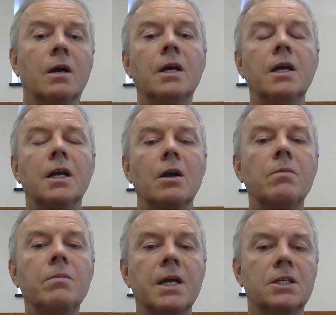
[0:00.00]
It all
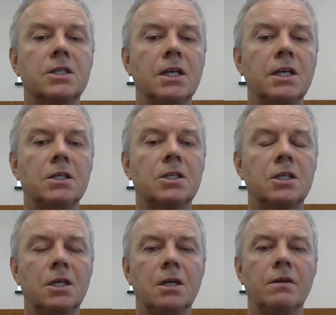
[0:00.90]
makes sense
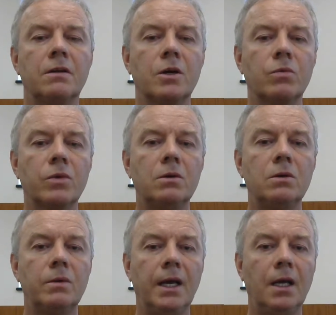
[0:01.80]
in a very real
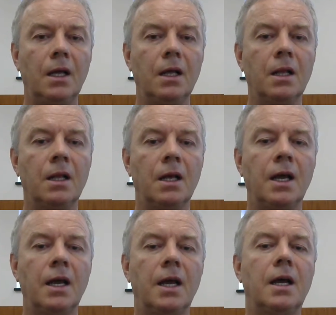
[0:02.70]
way.
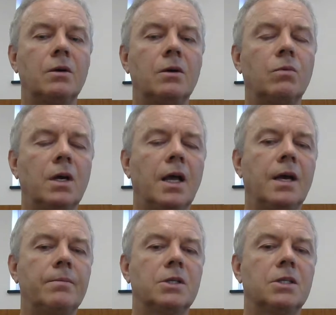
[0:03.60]
And what
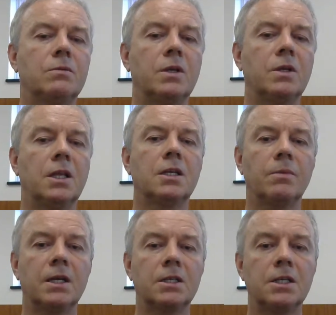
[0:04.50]
happens when things make
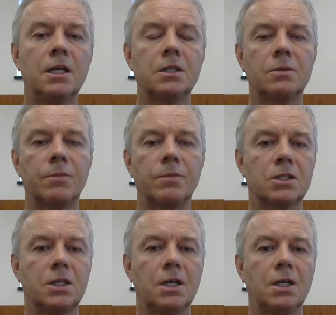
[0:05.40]
sense, because
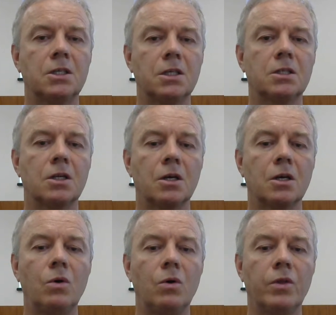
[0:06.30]
sense is a
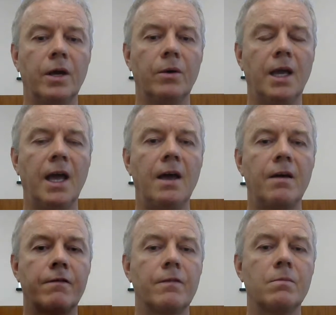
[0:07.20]
goal that we have
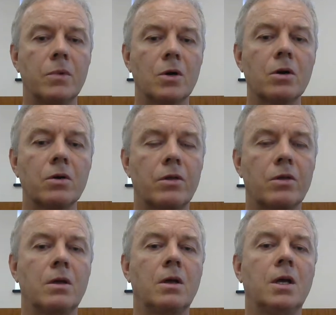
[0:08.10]
from birth,
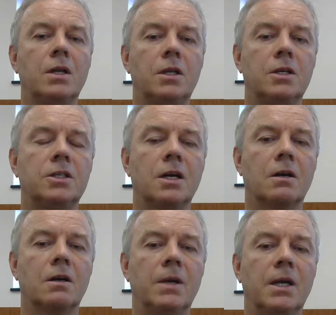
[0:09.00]
a desire to
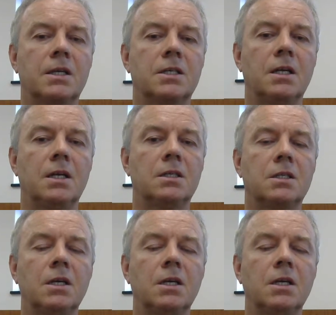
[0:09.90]
make sense.